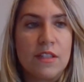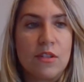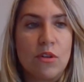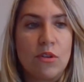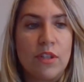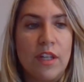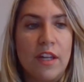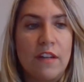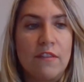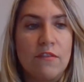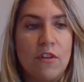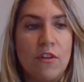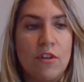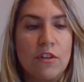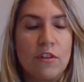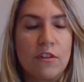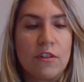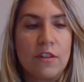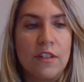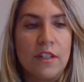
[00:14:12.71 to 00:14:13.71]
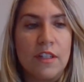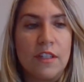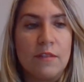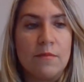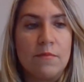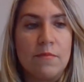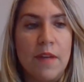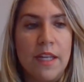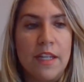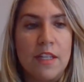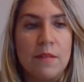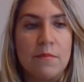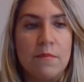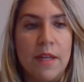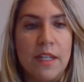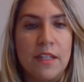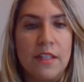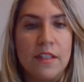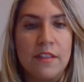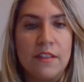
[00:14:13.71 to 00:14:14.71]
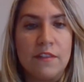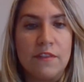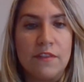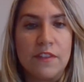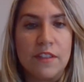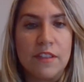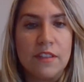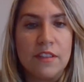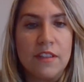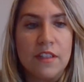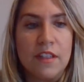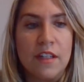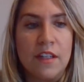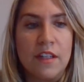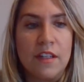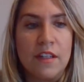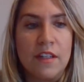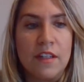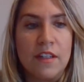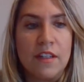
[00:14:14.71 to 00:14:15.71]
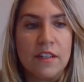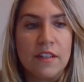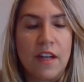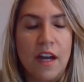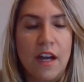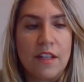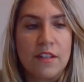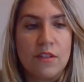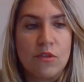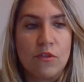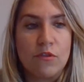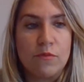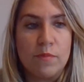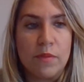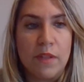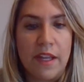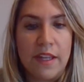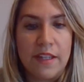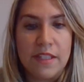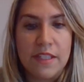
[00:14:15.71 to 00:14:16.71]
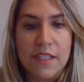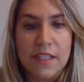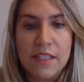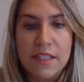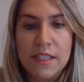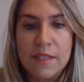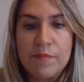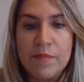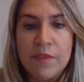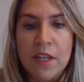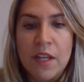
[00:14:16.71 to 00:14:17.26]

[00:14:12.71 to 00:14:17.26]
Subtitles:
So they work in many different kinds of places,